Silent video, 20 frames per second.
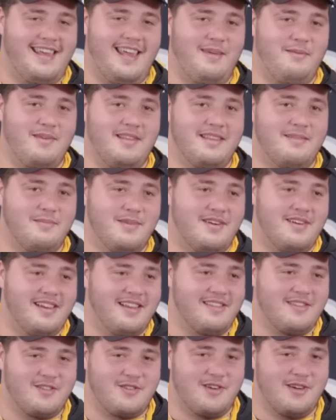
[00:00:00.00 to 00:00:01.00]
I came in the
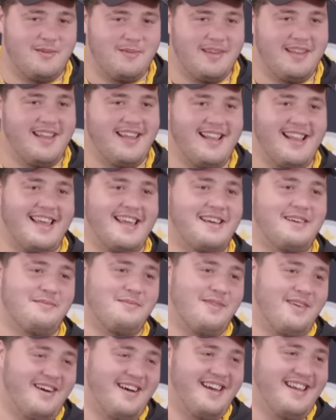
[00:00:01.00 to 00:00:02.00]
building screaming it, like,
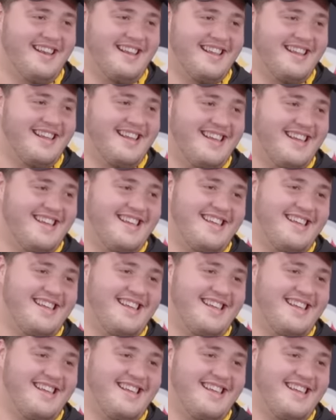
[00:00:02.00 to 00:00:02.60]
come on,